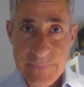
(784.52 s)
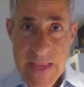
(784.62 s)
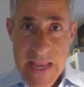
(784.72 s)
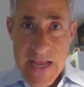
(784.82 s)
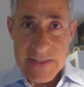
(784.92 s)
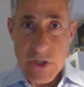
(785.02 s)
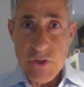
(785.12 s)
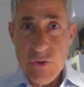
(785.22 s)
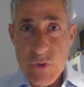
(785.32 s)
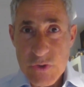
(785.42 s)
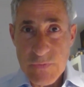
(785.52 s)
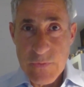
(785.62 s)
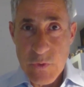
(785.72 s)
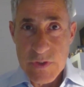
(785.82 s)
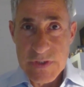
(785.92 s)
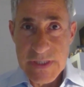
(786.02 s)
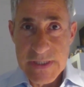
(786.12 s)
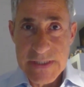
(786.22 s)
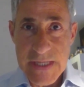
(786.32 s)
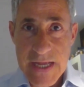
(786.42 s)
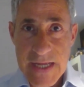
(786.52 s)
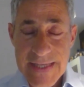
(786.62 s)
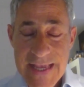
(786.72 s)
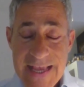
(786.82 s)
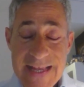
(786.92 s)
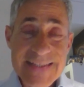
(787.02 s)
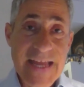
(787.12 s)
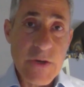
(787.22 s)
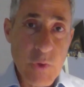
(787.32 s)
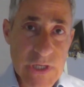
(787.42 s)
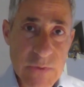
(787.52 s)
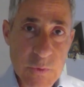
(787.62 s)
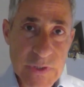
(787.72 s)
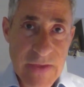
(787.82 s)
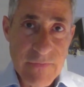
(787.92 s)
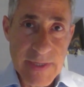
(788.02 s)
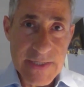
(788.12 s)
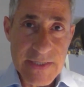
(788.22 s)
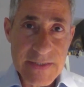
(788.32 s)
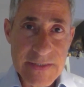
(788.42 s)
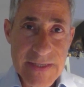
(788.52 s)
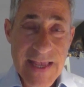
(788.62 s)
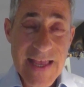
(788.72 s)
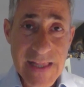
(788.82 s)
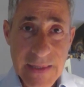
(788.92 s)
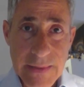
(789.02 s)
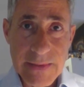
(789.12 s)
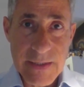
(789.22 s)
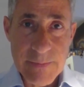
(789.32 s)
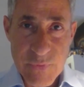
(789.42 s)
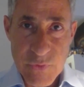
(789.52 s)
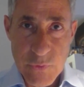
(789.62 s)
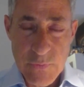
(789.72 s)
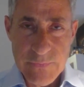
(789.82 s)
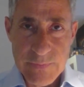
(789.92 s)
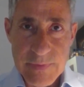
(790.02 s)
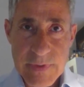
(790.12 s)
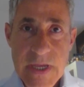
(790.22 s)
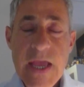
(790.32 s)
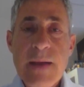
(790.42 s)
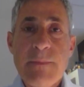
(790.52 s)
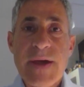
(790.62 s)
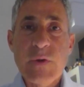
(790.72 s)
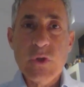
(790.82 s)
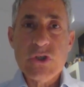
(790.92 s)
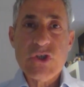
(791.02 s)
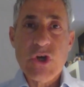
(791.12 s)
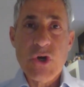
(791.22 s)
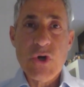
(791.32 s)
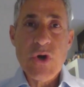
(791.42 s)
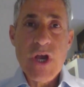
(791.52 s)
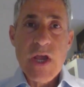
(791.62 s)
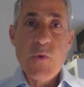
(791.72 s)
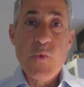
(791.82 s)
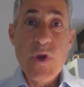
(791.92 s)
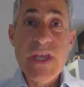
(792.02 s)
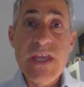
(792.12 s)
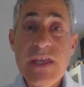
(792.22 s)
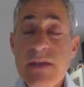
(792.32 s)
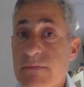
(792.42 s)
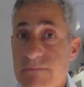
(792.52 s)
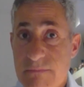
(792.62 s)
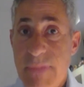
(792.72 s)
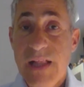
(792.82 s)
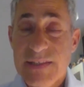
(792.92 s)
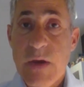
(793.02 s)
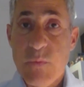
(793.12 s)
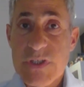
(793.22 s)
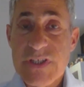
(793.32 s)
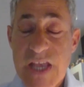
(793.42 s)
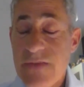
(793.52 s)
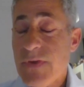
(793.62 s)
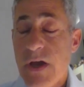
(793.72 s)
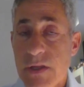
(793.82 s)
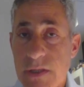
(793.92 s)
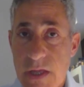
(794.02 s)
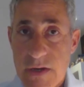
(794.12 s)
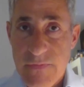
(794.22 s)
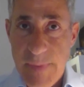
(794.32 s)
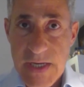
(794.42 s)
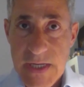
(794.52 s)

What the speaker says: And the good news, of course, is that not only would everybody's health improve, but also Malta would save a lot of money.